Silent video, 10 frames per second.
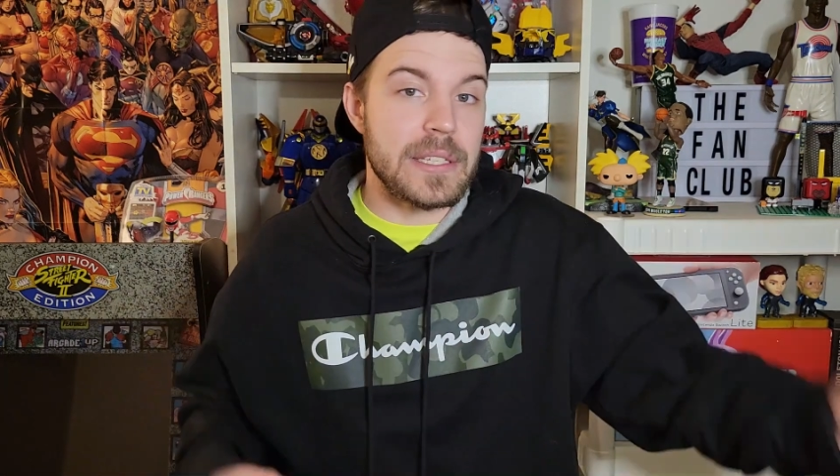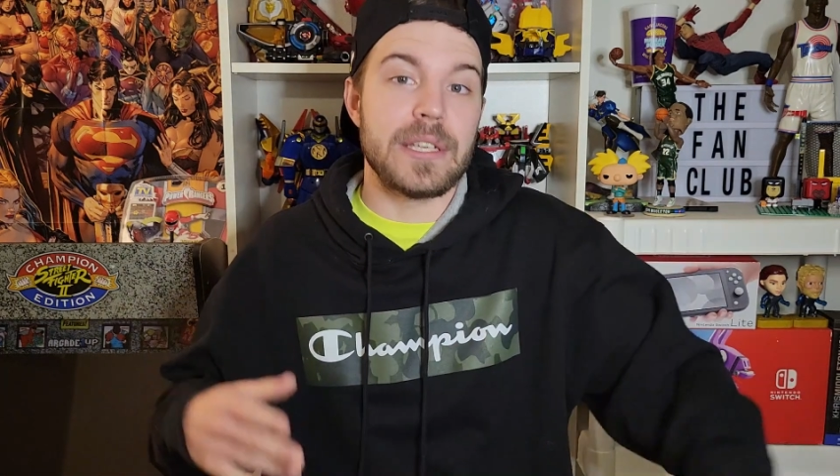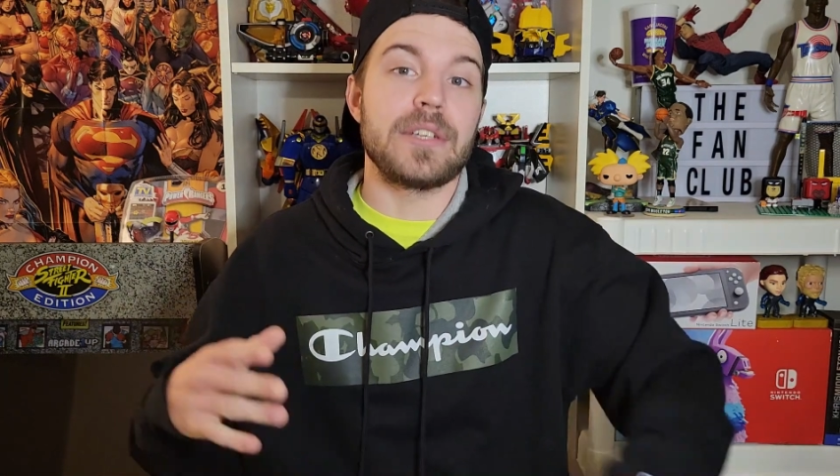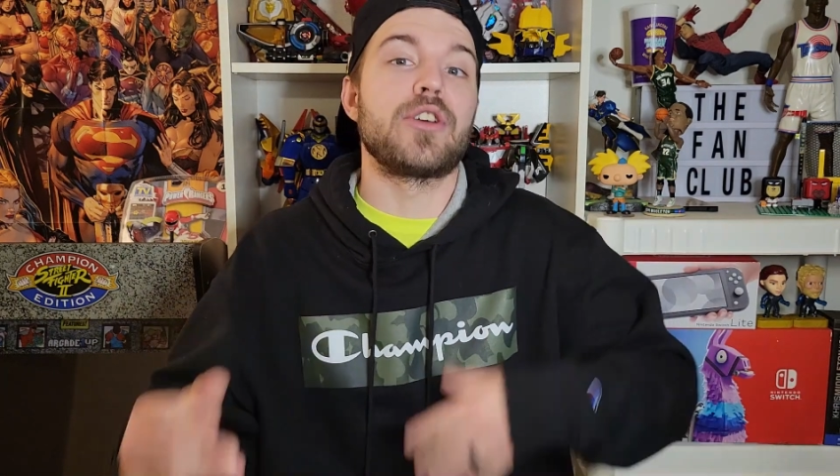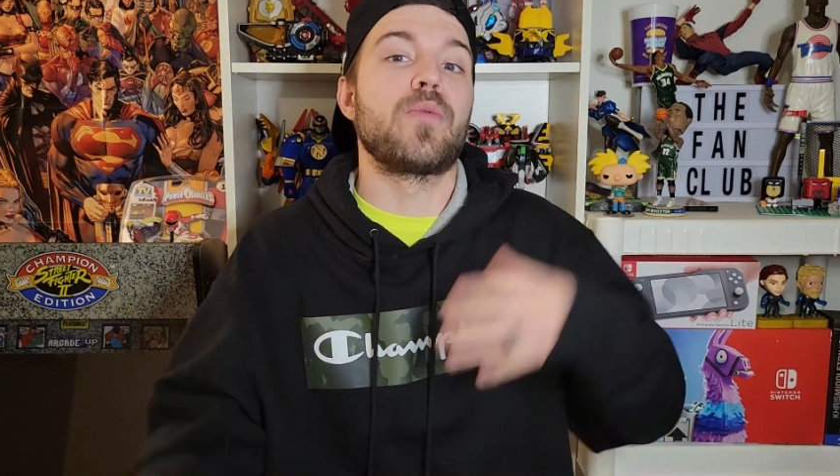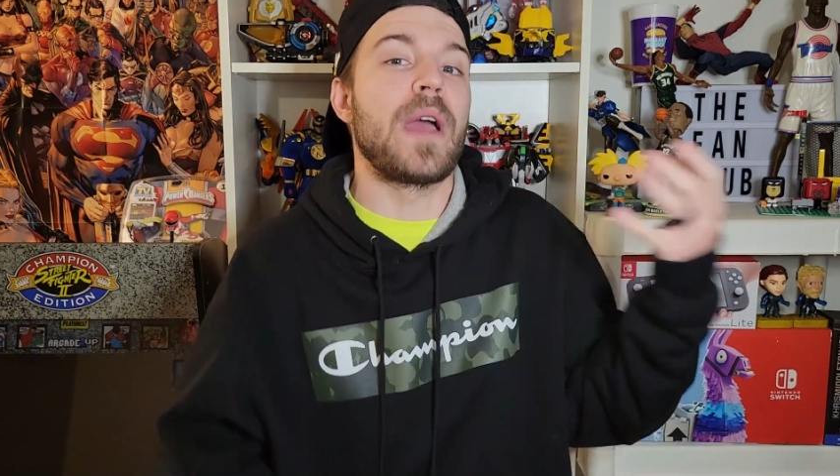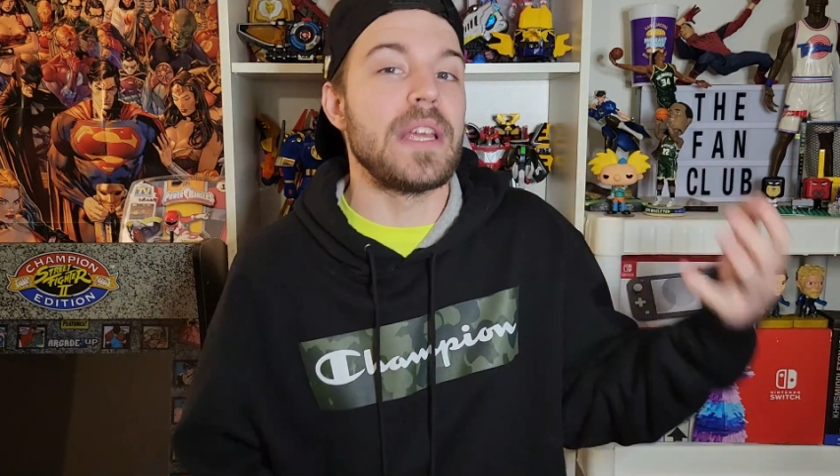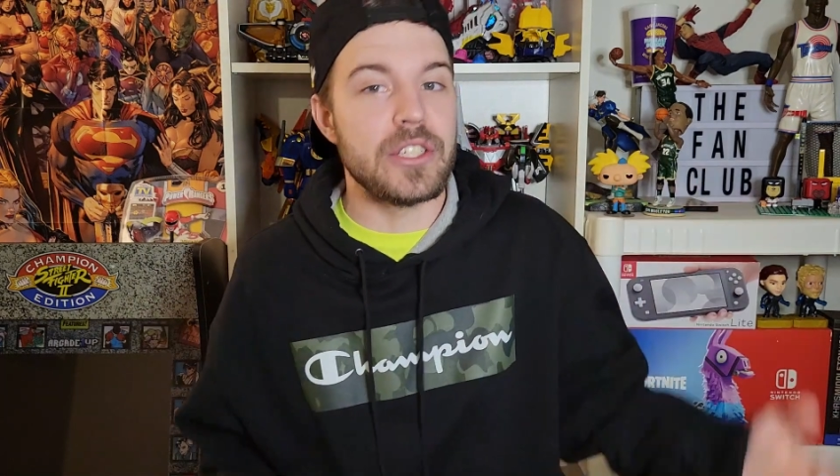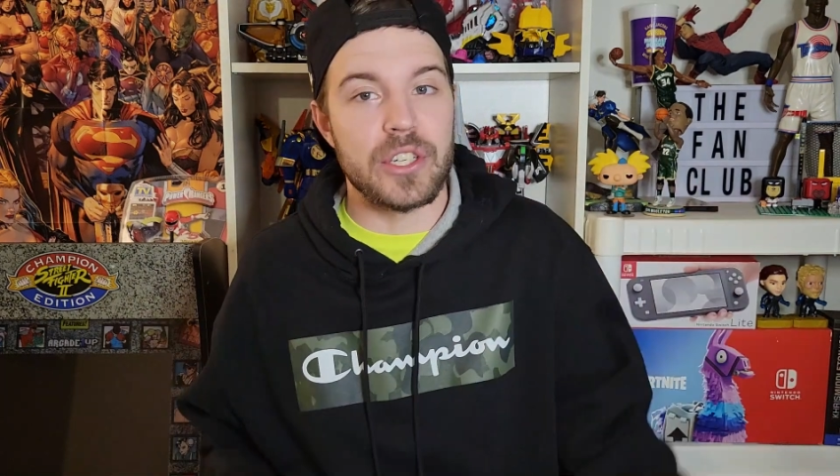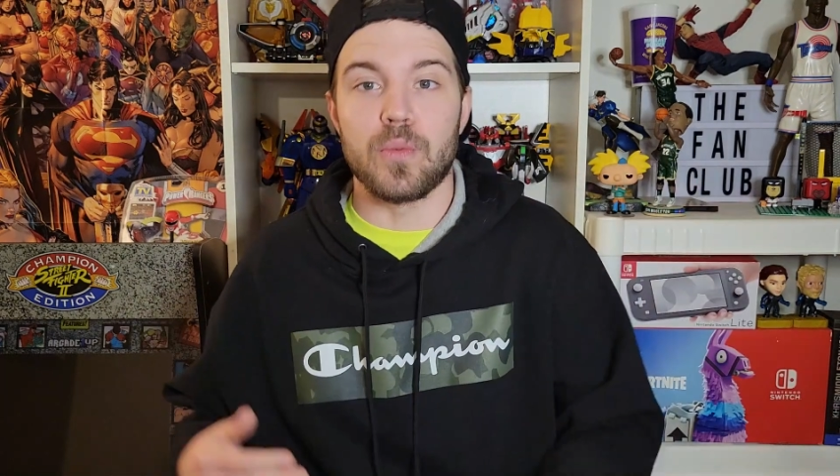
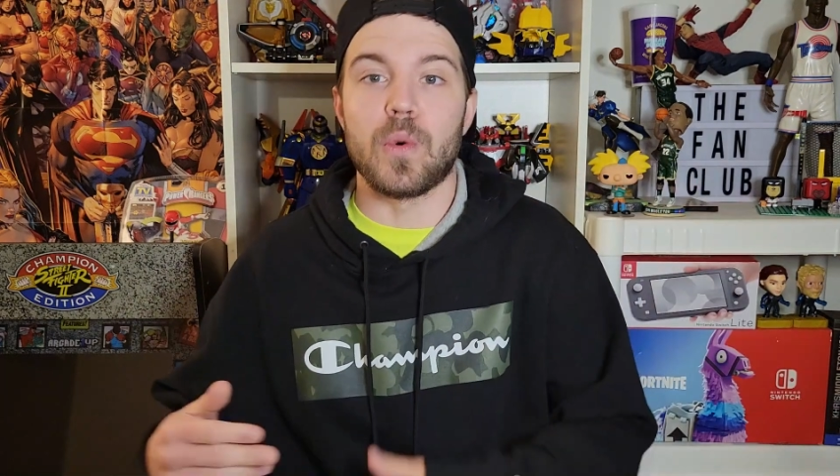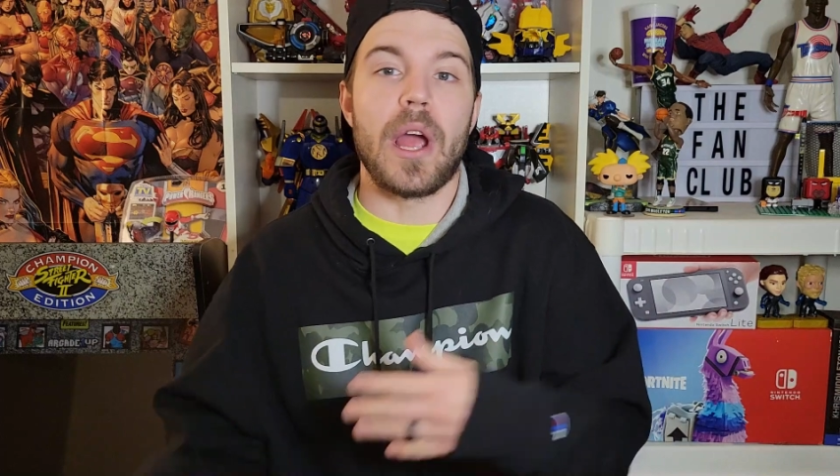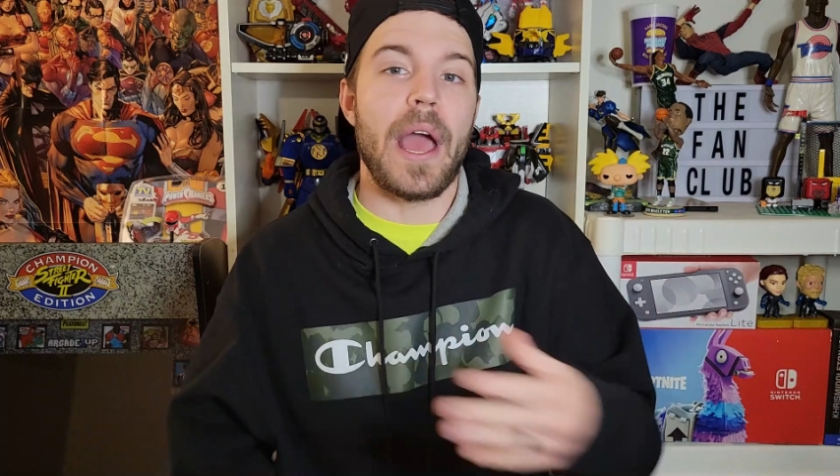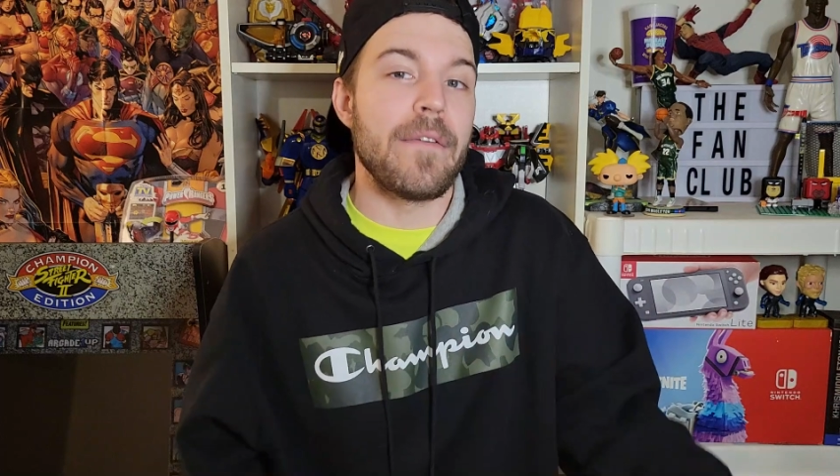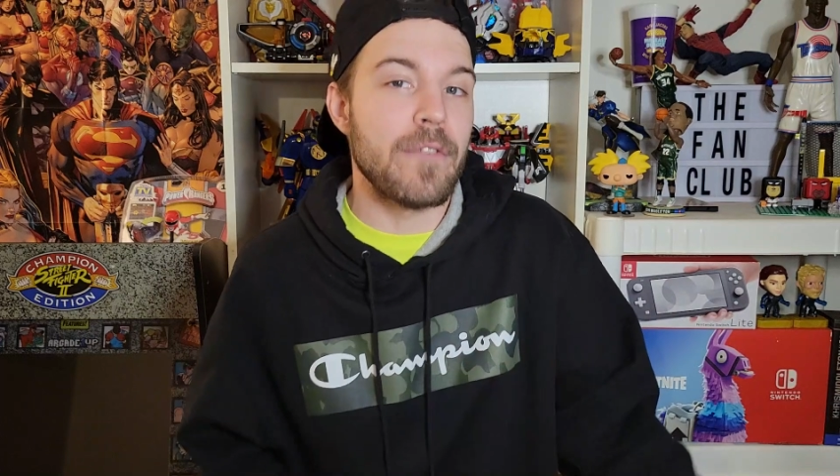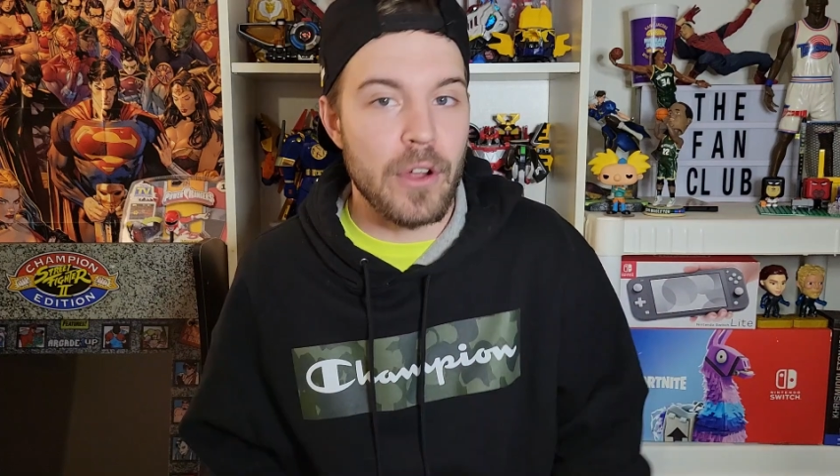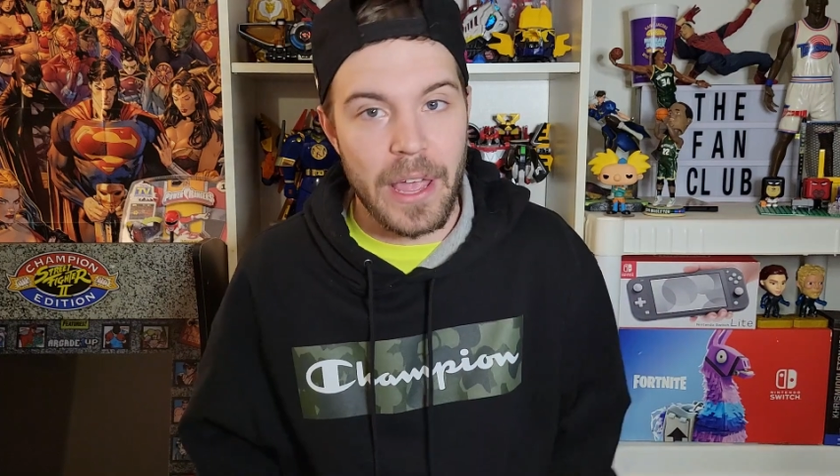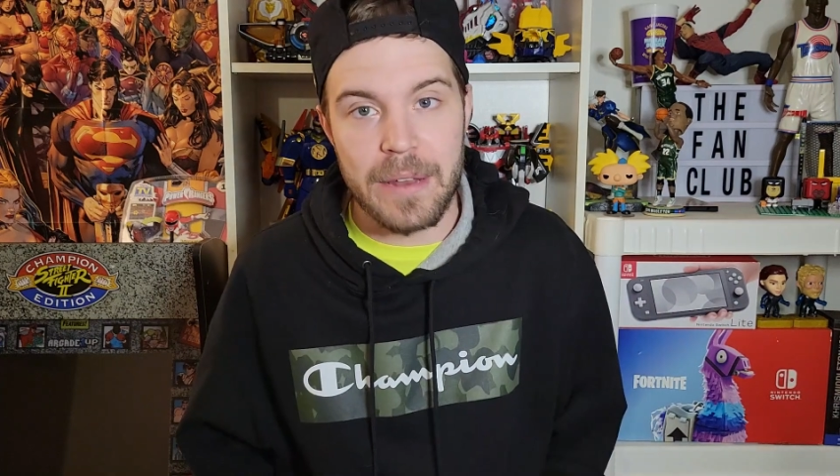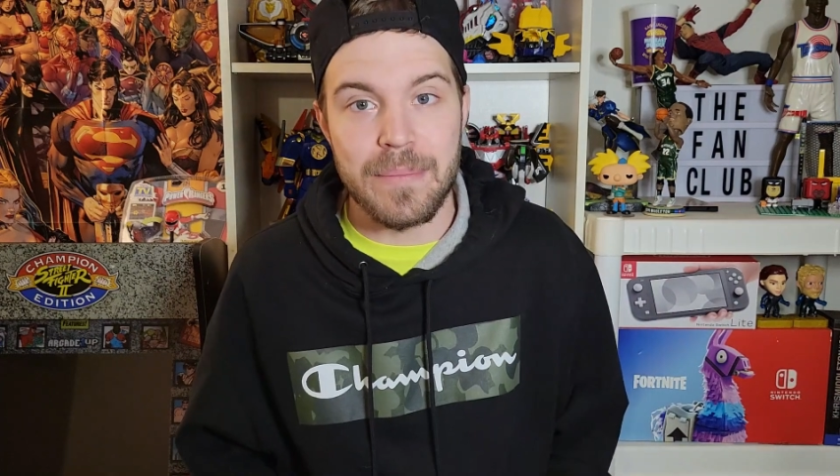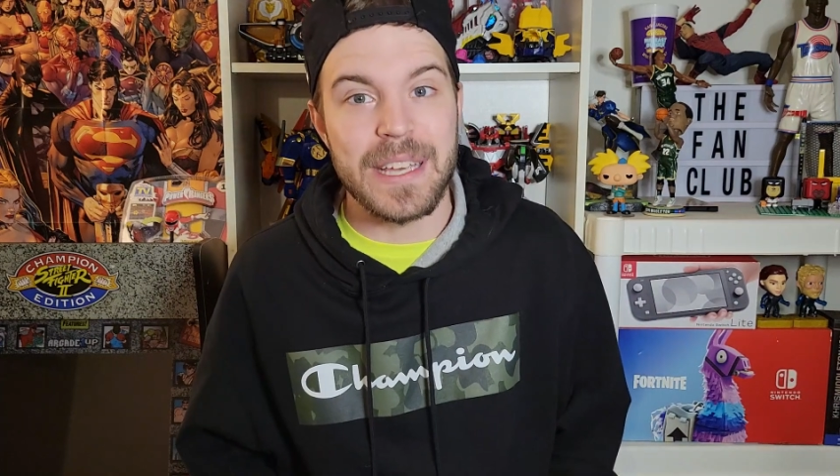situation we're ever in,